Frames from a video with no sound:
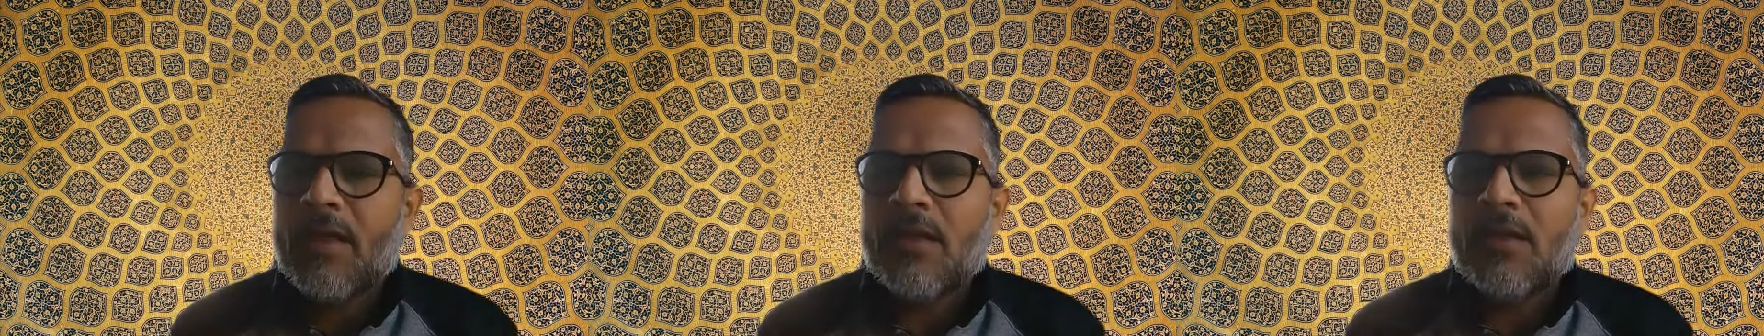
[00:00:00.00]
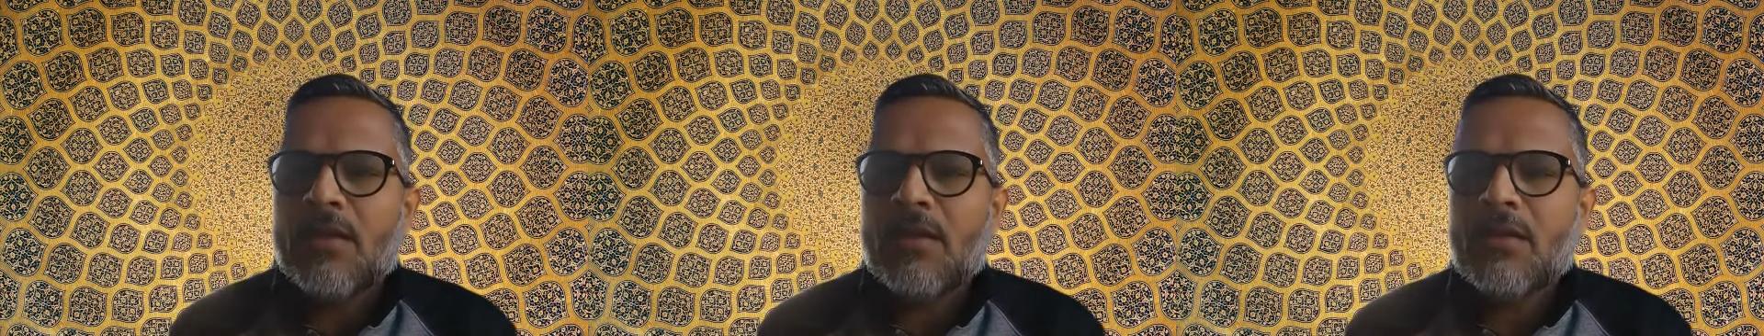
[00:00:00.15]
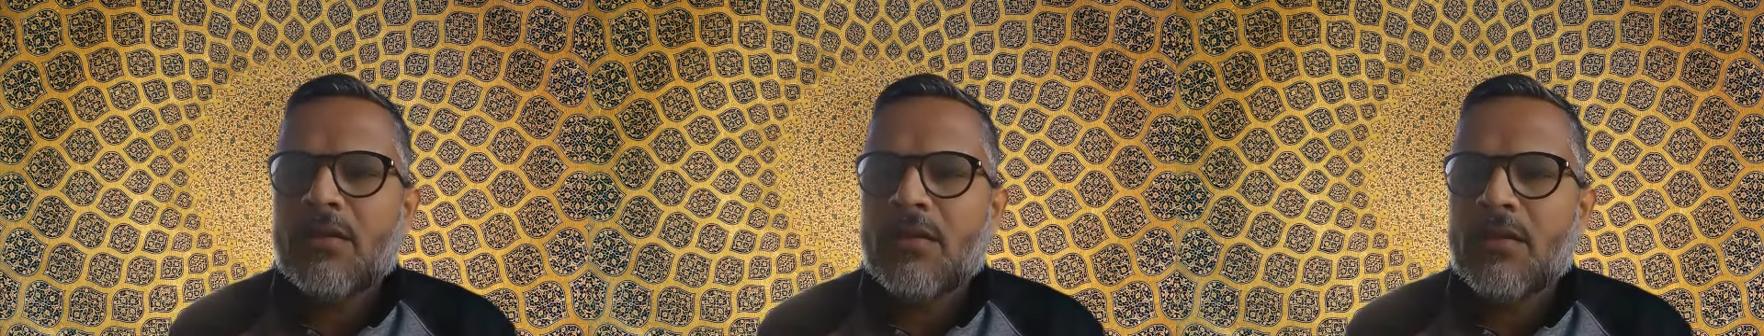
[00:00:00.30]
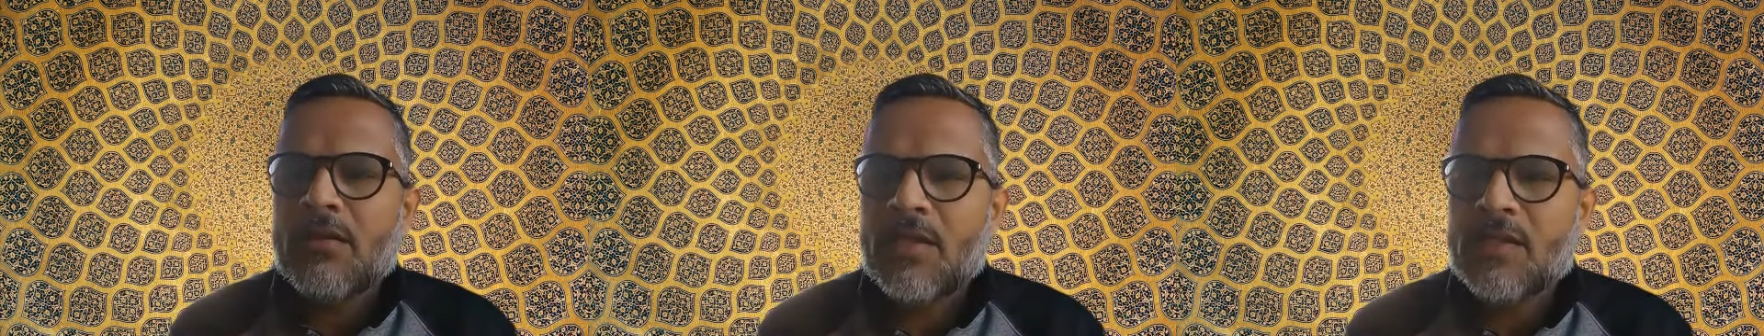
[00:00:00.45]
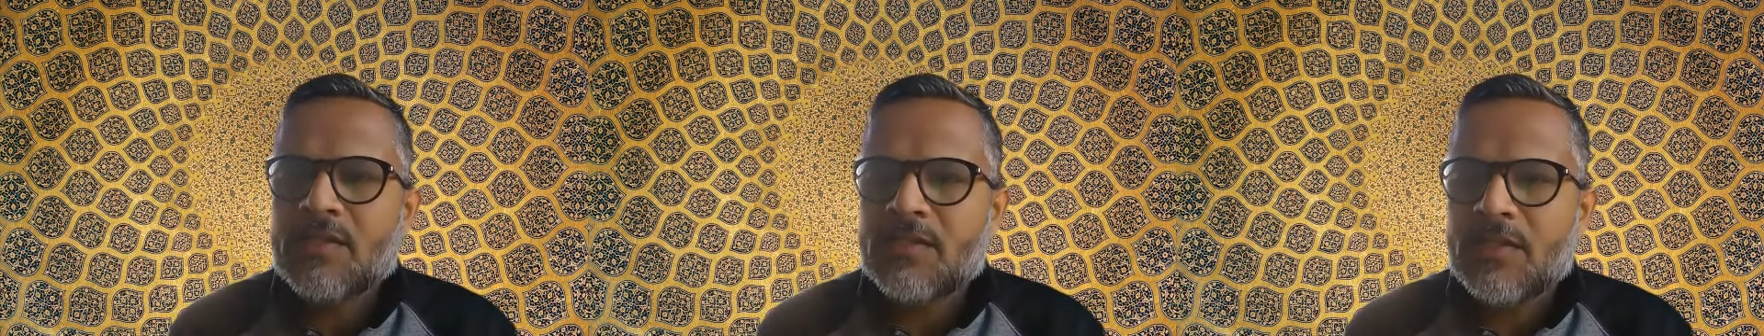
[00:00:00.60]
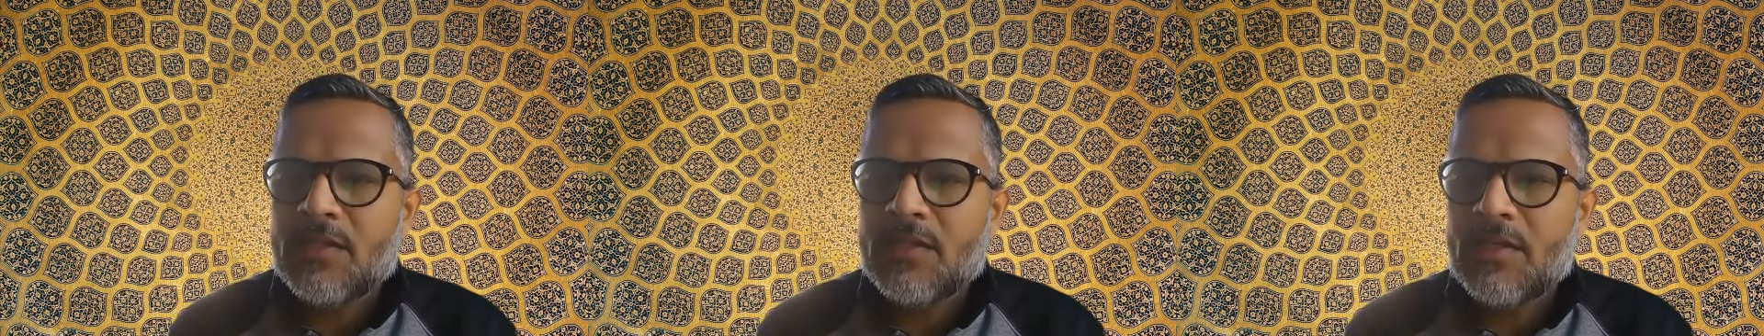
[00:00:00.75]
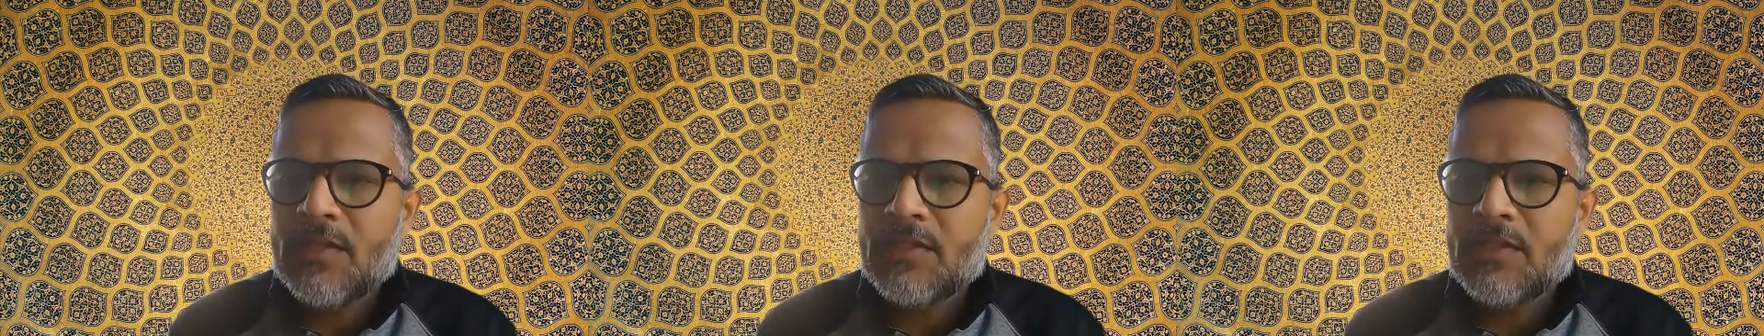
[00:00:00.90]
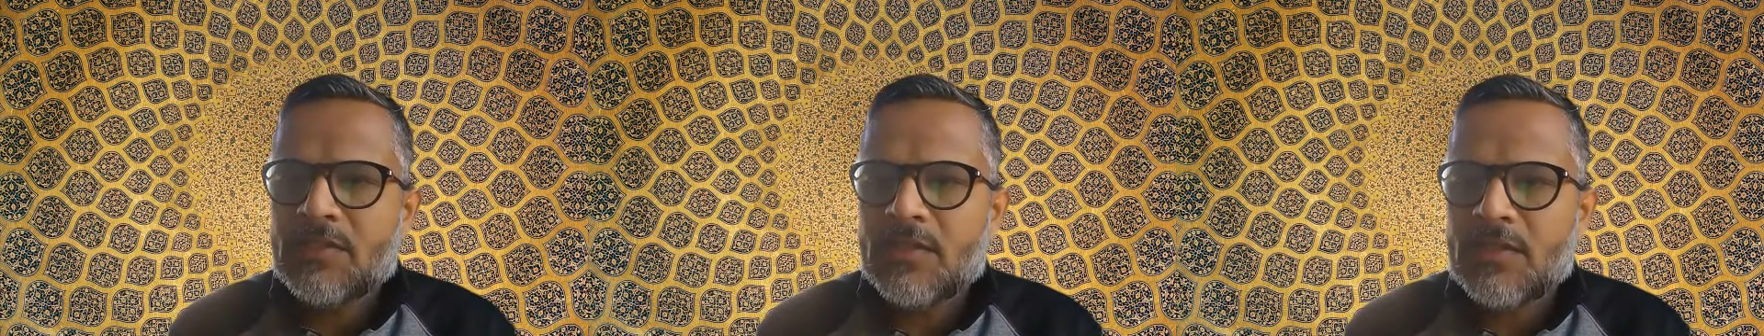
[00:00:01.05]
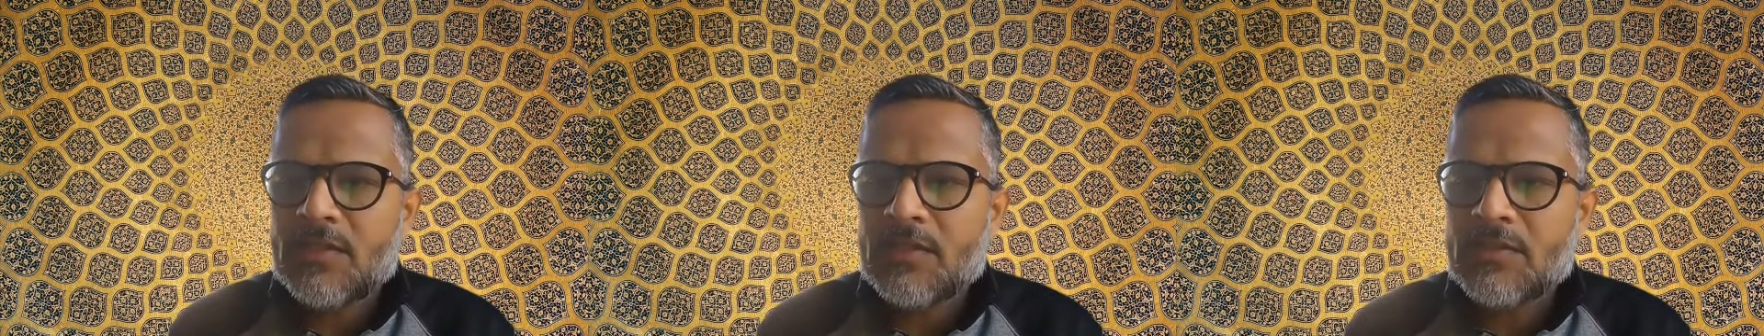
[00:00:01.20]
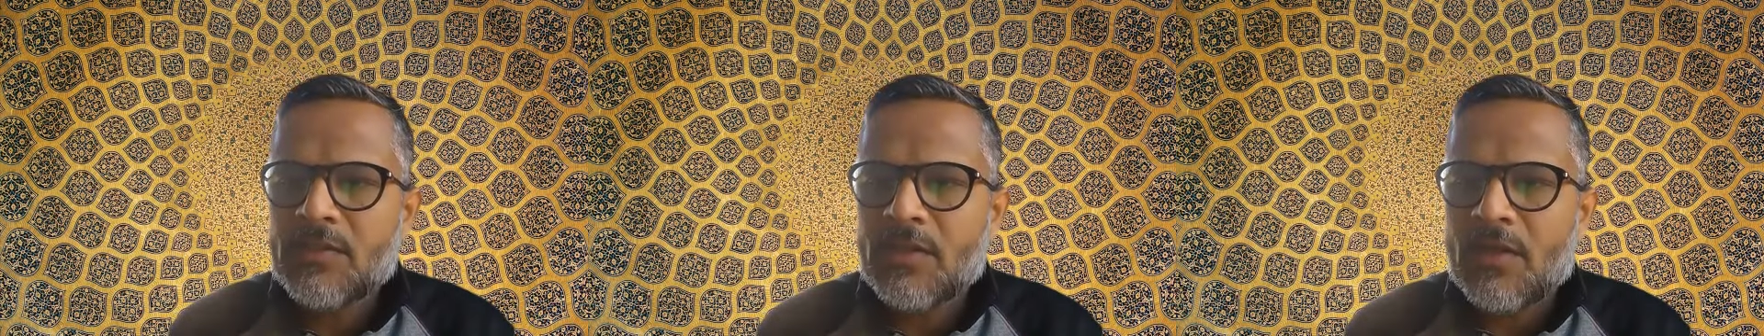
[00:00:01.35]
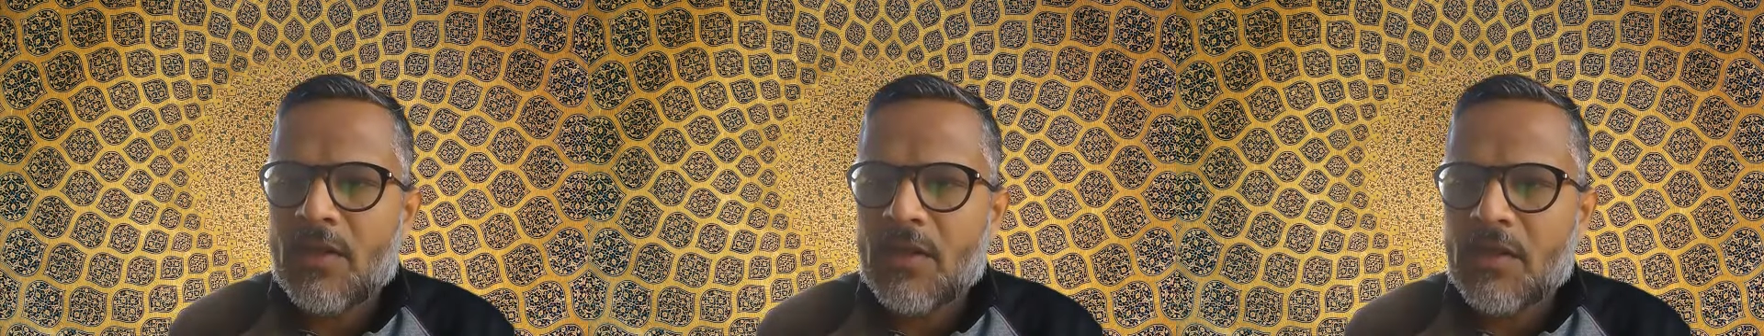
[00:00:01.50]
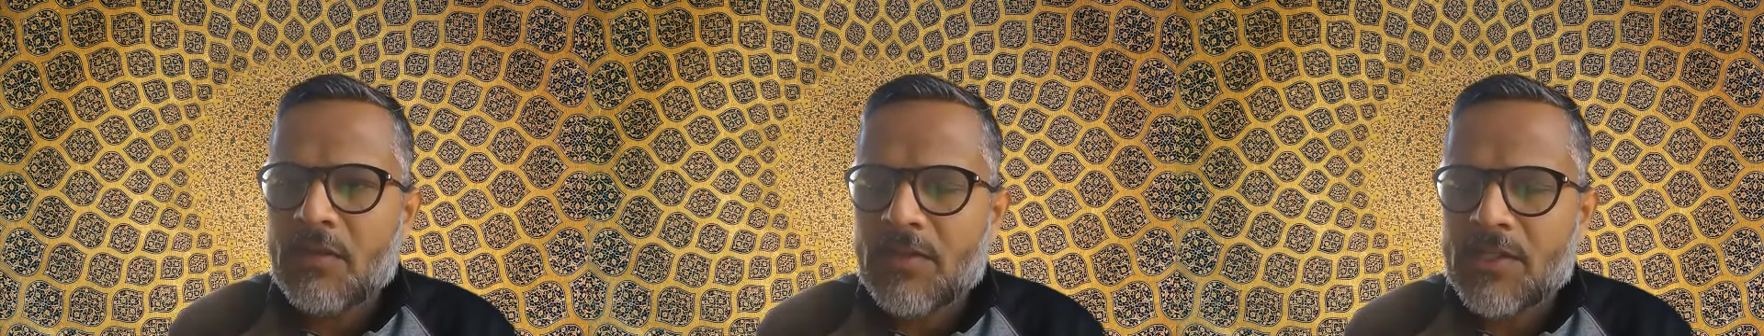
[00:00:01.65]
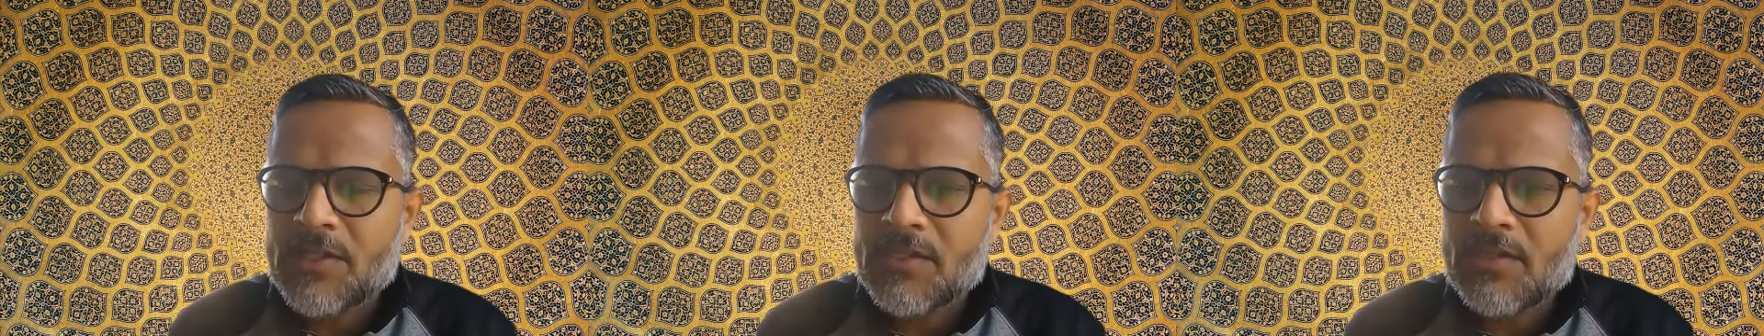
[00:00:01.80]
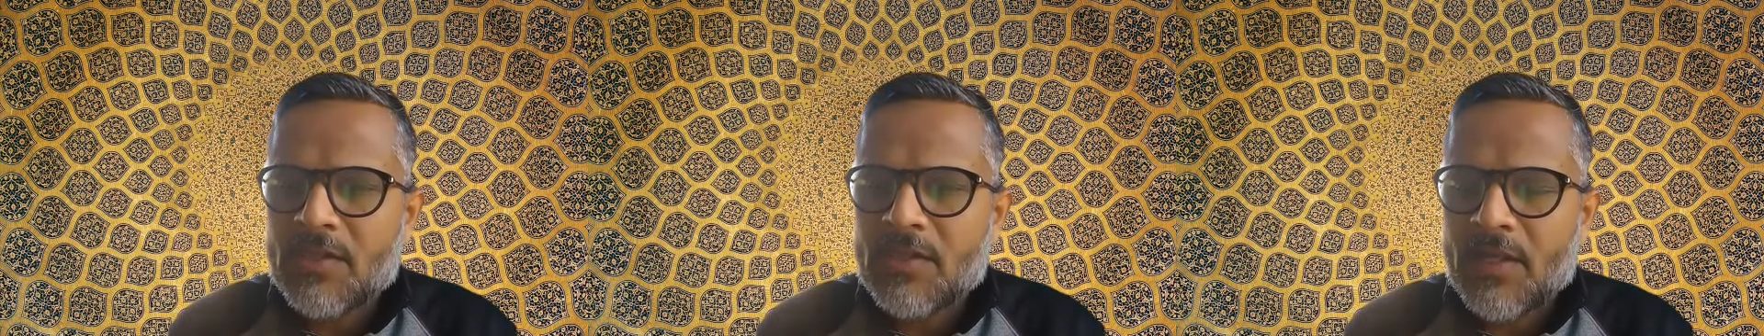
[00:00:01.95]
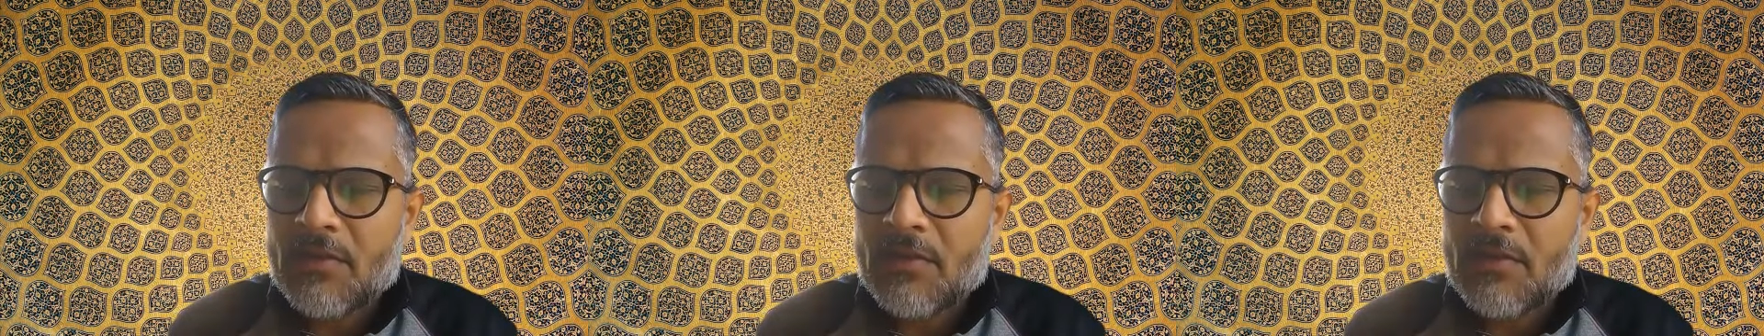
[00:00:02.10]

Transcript: It's a long question.